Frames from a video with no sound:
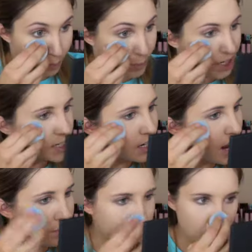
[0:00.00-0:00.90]
But I did
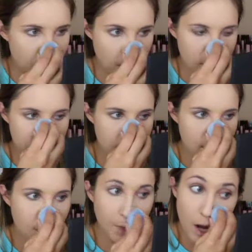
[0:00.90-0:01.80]
have to work a
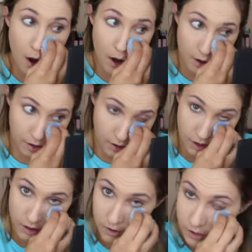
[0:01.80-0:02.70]
little bit
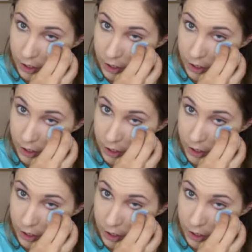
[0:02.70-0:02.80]
harder